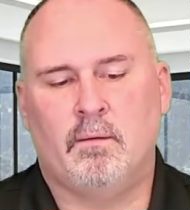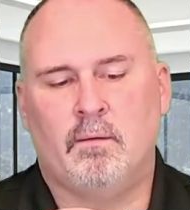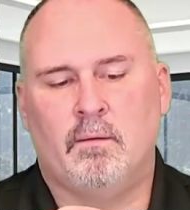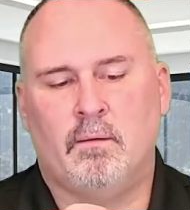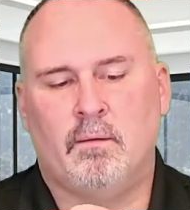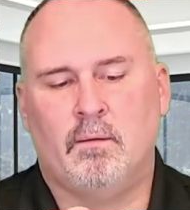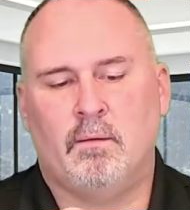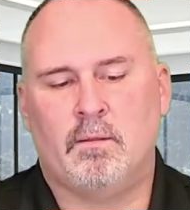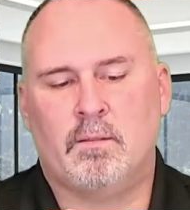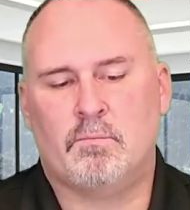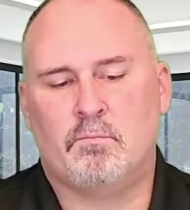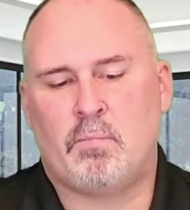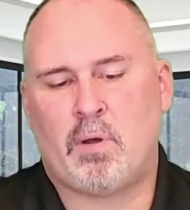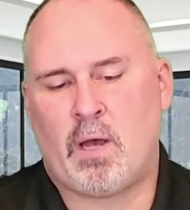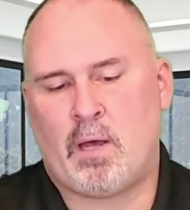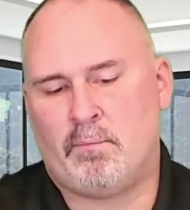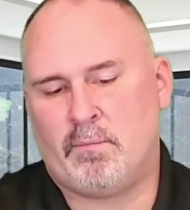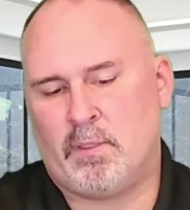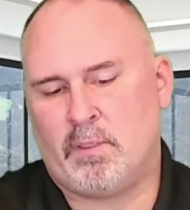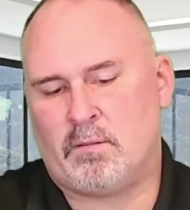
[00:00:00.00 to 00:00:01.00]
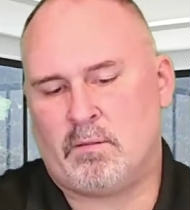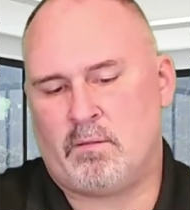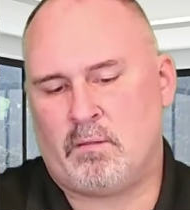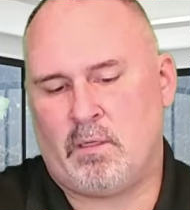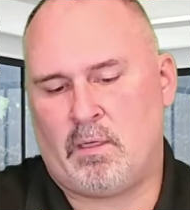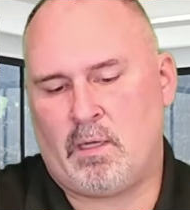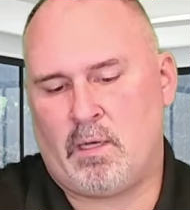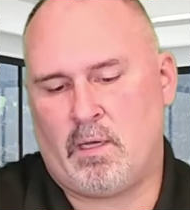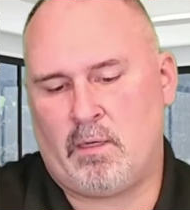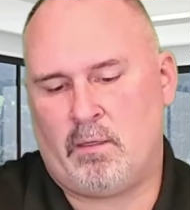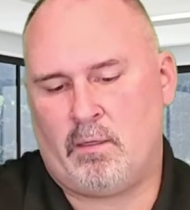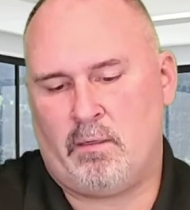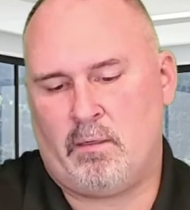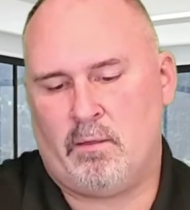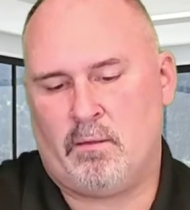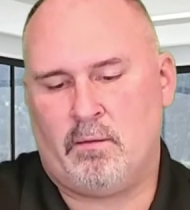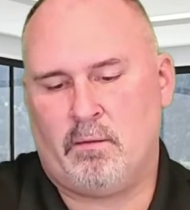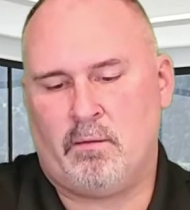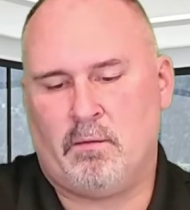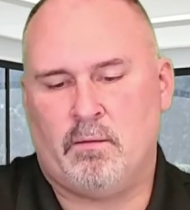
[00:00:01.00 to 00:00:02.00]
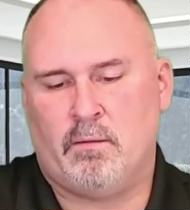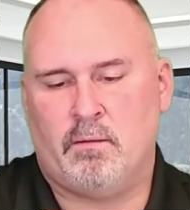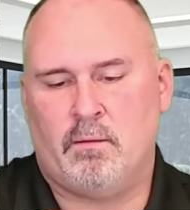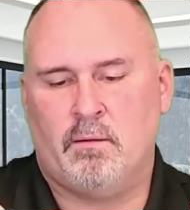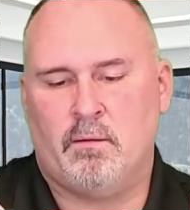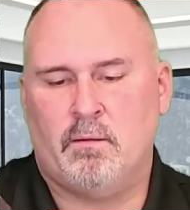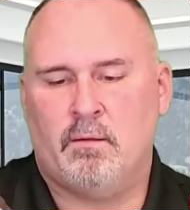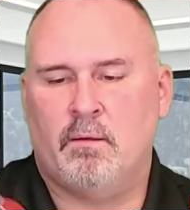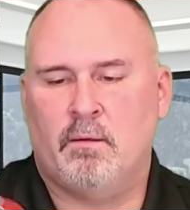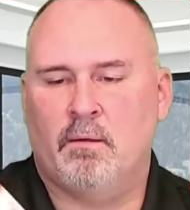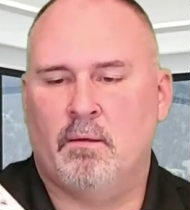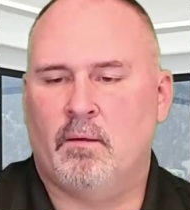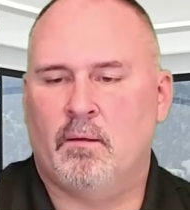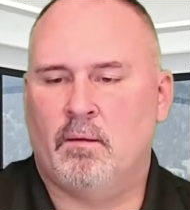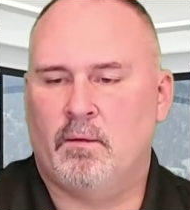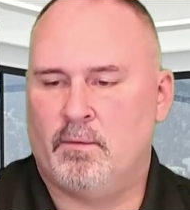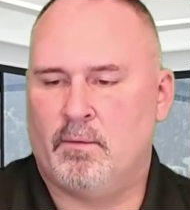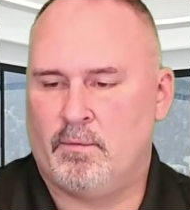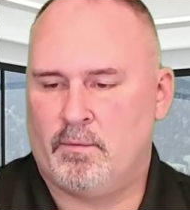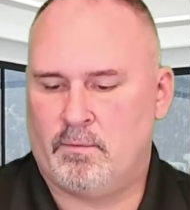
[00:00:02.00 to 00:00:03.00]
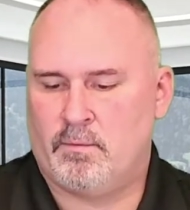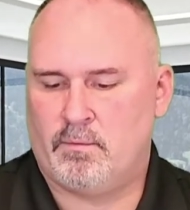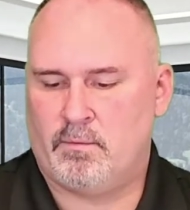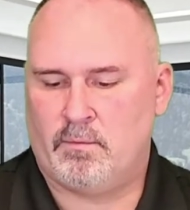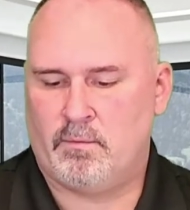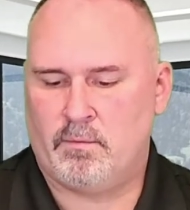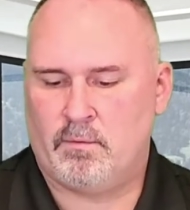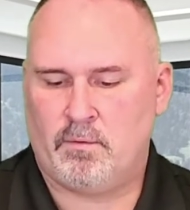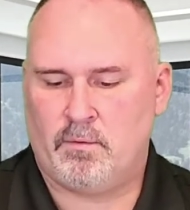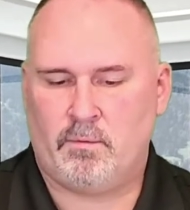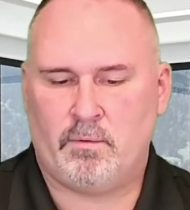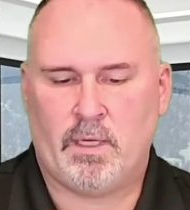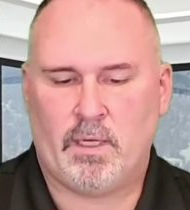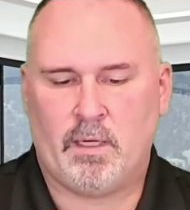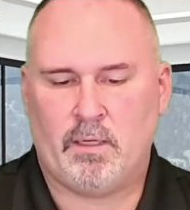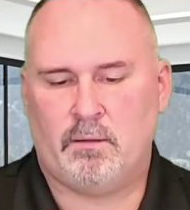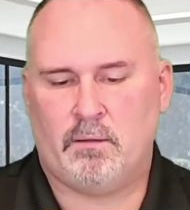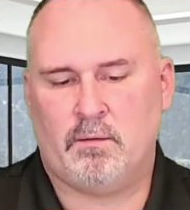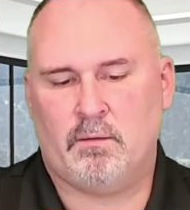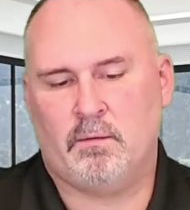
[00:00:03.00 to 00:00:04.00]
Let's pop this thing out of here. Oh yeah.